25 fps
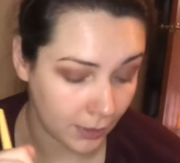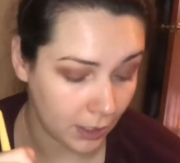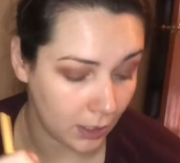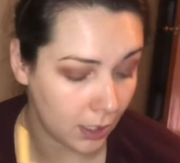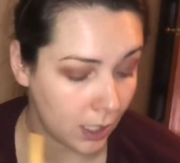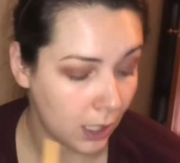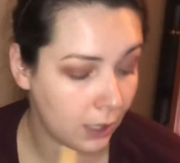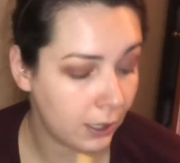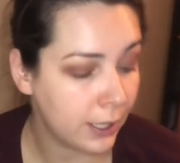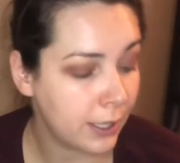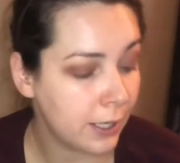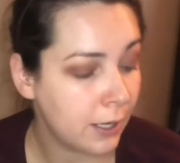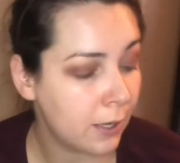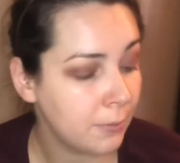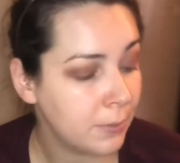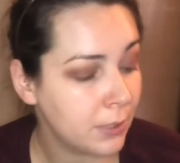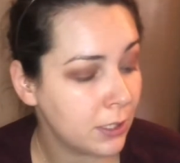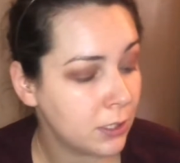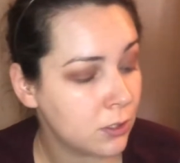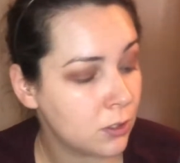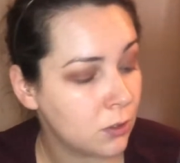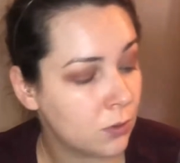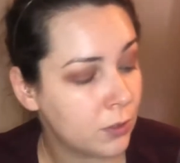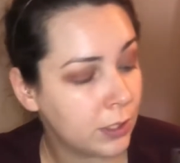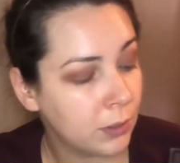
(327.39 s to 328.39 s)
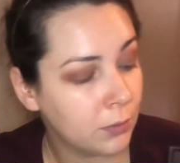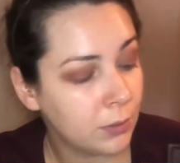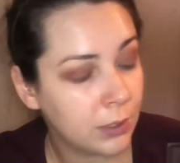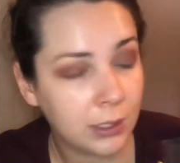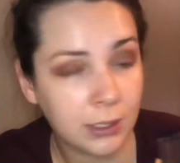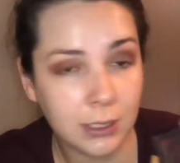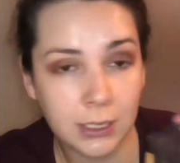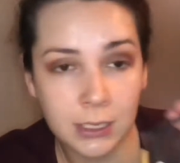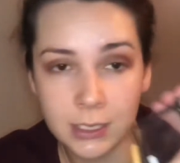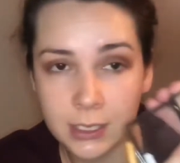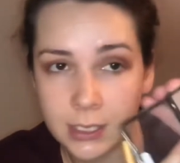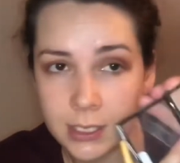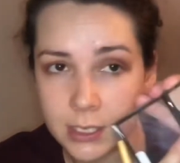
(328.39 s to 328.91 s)
All right, now I'm gonna go in with
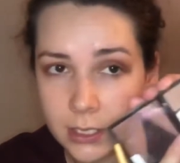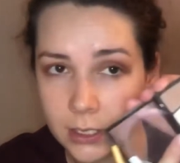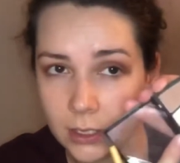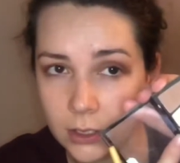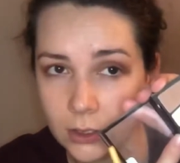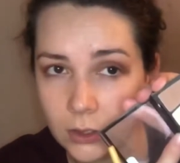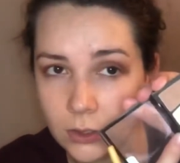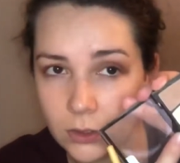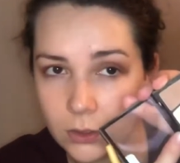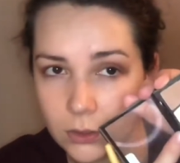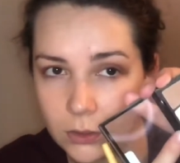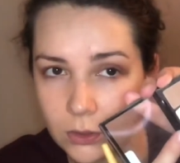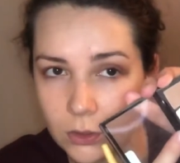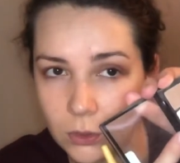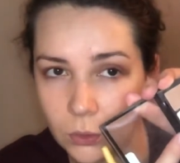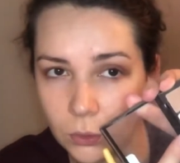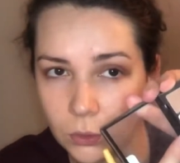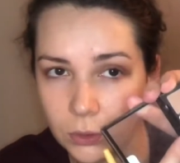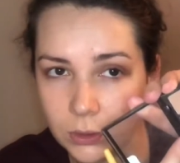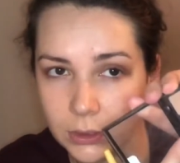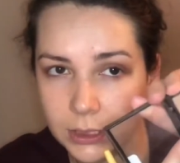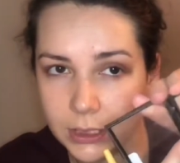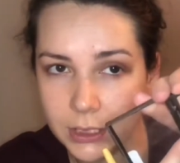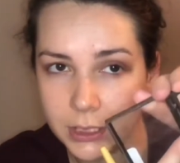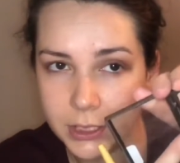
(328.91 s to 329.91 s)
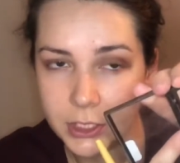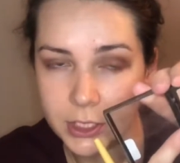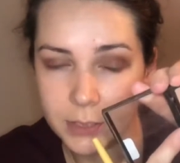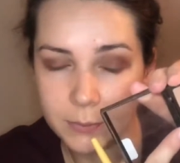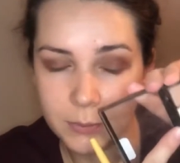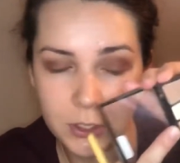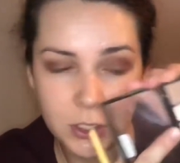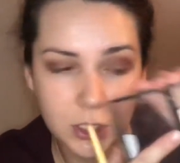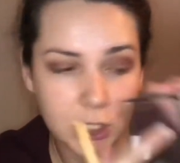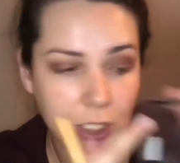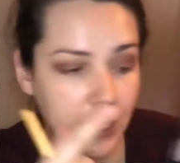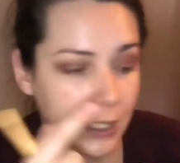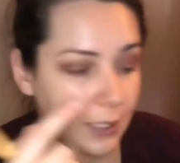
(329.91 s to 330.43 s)
this Goldie shimmer
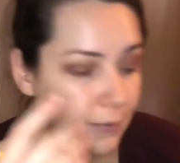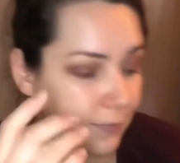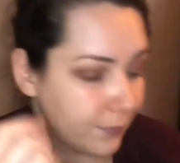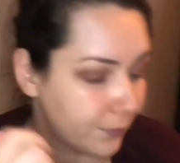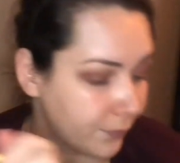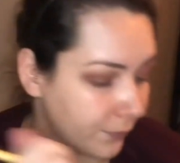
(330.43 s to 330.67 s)
shade.